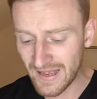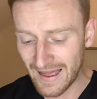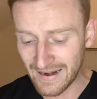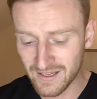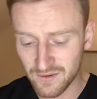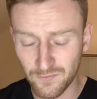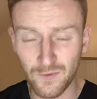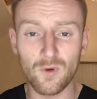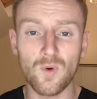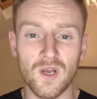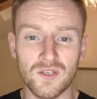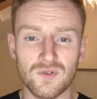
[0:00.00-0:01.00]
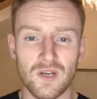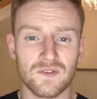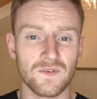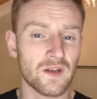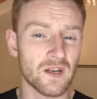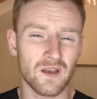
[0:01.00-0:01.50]
And it can feel quite
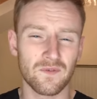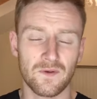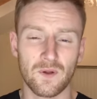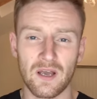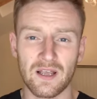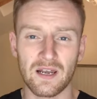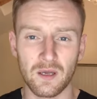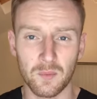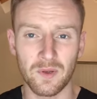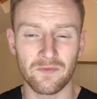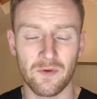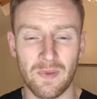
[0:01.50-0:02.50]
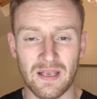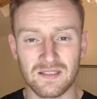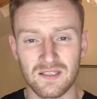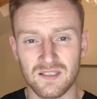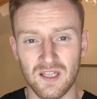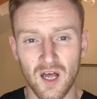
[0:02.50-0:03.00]
stressful and it can feel like a little bit of a
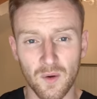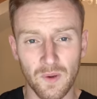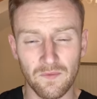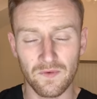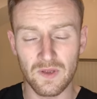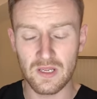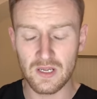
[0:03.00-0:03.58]
mess to start with.